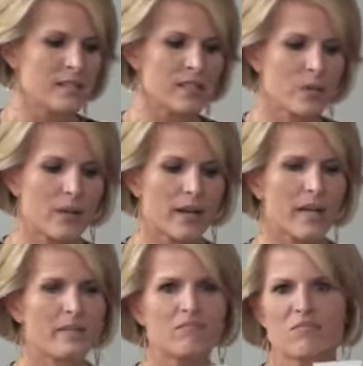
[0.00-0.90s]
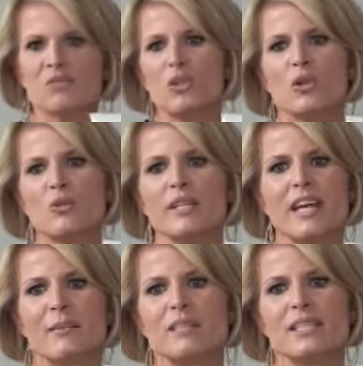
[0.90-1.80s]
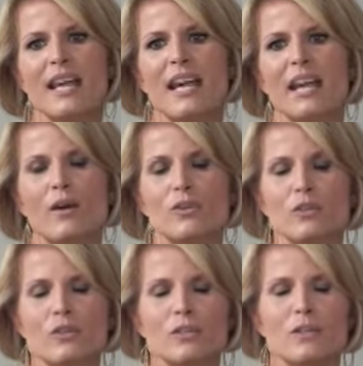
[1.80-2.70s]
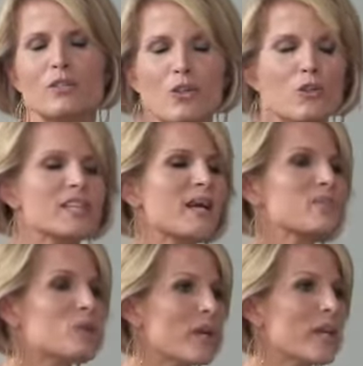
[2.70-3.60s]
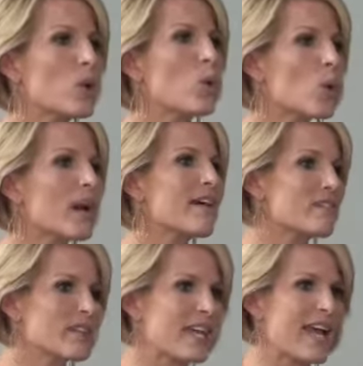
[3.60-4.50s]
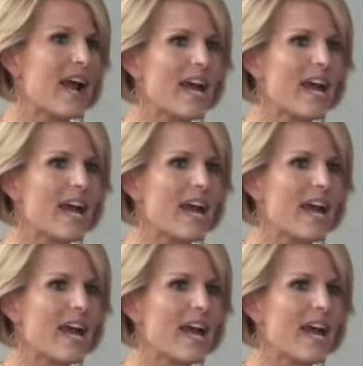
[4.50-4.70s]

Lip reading: So again, 2 to 3 times a day, or 2 to 3 times a week, or every day.